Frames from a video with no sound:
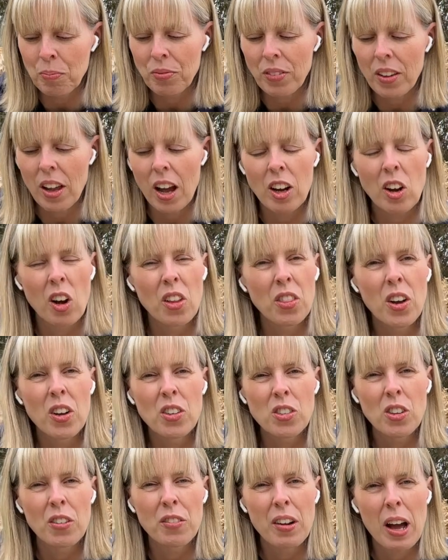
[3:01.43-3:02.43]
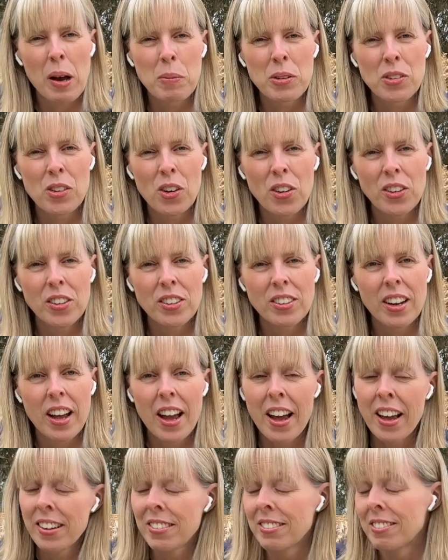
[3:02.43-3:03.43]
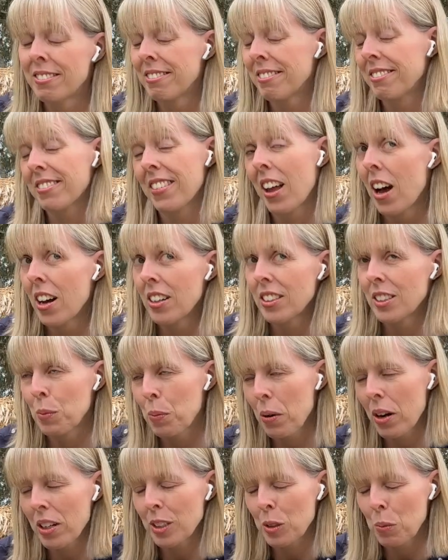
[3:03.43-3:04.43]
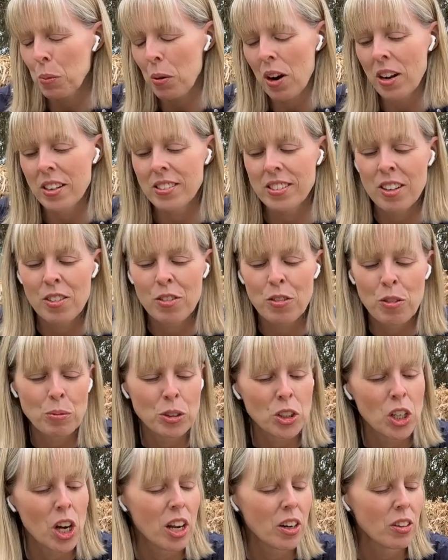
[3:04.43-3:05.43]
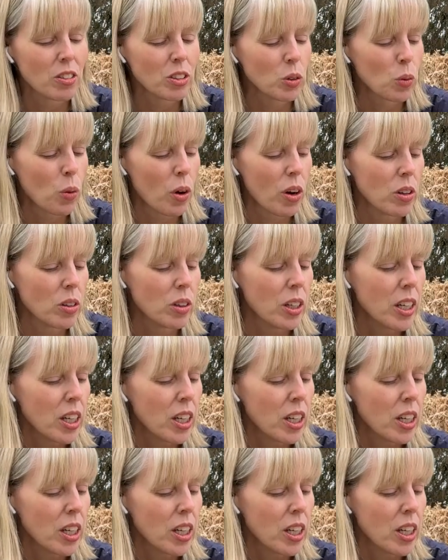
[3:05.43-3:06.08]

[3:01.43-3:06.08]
I got those off Amazon, and surprise, surprise, they're from China as well.